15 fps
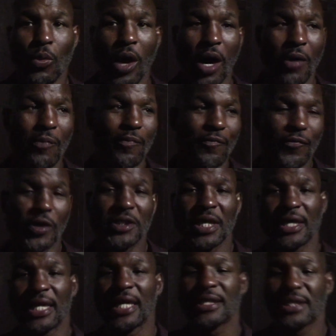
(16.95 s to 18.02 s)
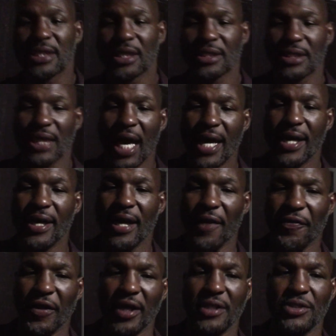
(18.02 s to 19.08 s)
Well, first, I think it's exciting.
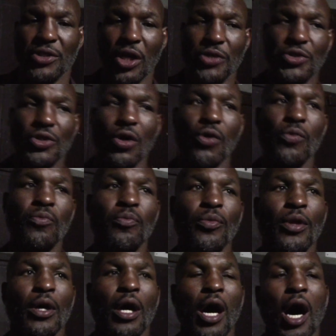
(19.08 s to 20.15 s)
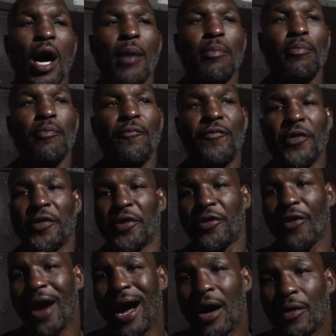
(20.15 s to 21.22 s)
I think it's also for the
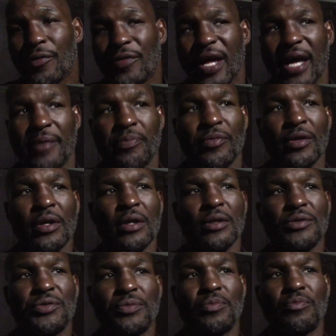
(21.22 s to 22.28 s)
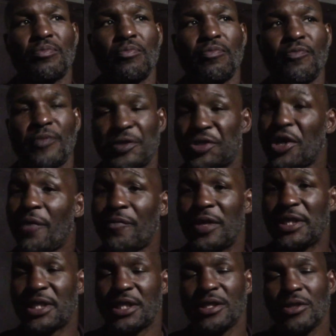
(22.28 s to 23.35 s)
crowd that, for some
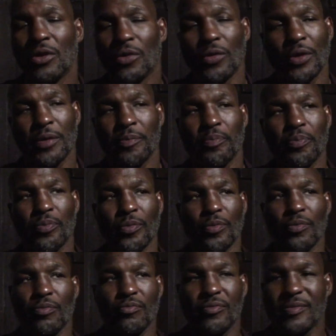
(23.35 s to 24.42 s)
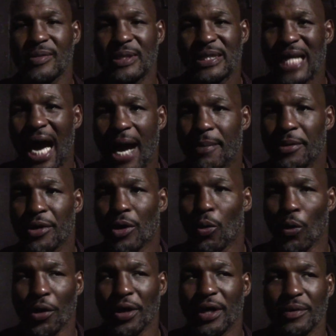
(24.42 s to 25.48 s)
reason or timing or
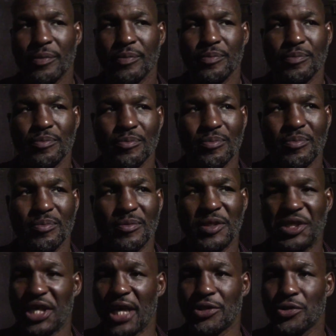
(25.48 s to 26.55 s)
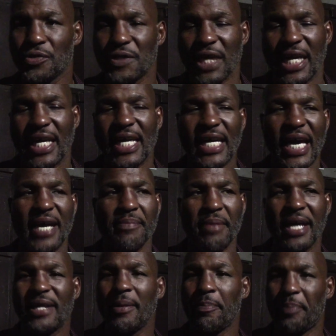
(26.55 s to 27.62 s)
work schedules, that they can't
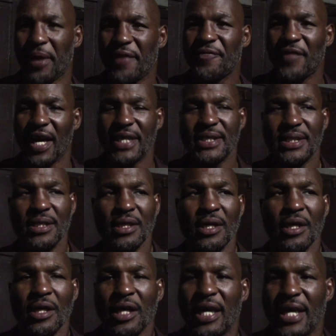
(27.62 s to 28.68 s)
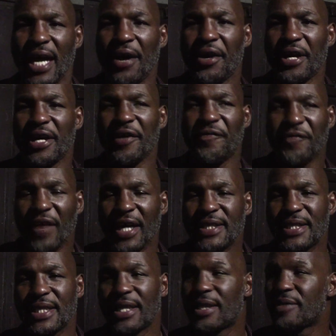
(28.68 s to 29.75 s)
make the big fights, and now they get
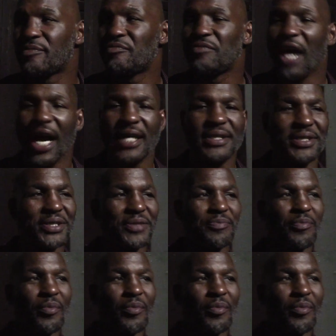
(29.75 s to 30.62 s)
fights in a nice